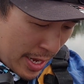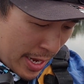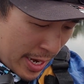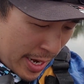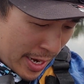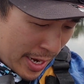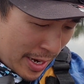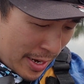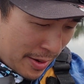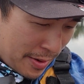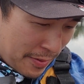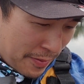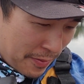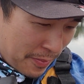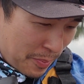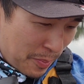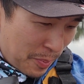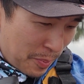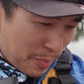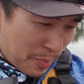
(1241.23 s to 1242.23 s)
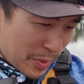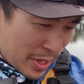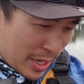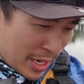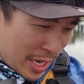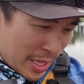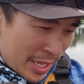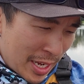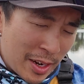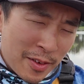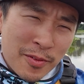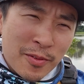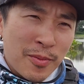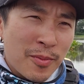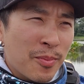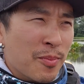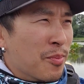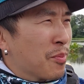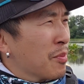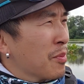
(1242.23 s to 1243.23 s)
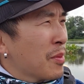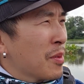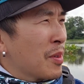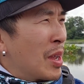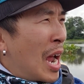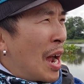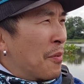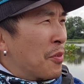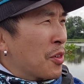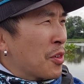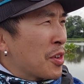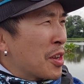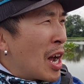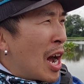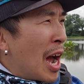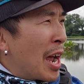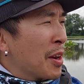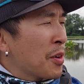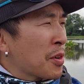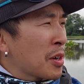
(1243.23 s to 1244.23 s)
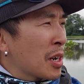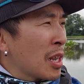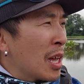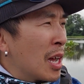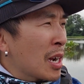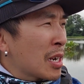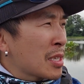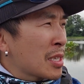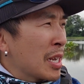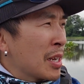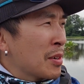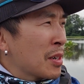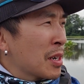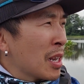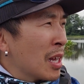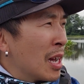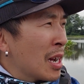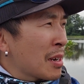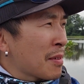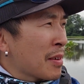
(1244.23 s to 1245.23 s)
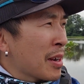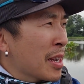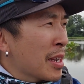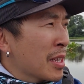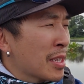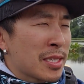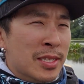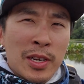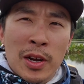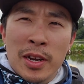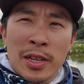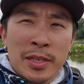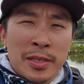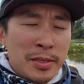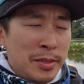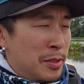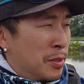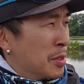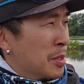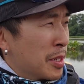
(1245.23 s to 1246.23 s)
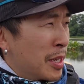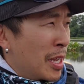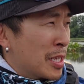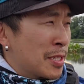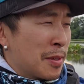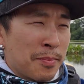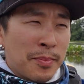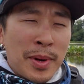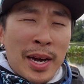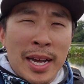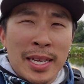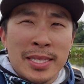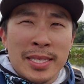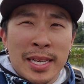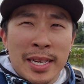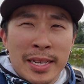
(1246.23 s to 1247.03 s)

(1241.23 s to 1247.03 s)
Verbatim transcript: And I think after 9 o'clock, 10 o'clock, right, it started to get some bites.